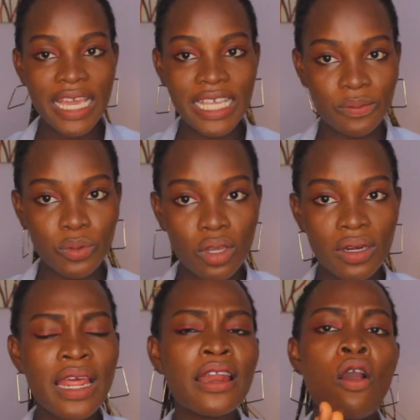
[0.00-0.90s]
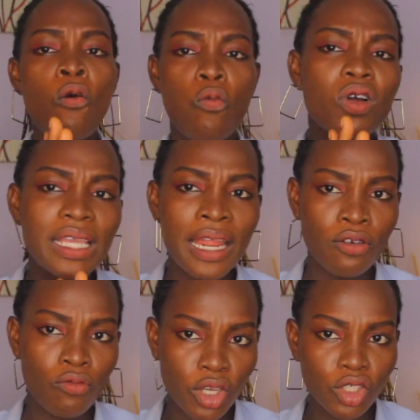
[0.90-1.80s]
It's beyond that. What are
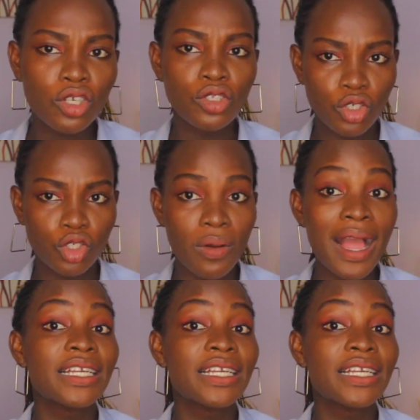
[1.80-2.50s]
the questions you should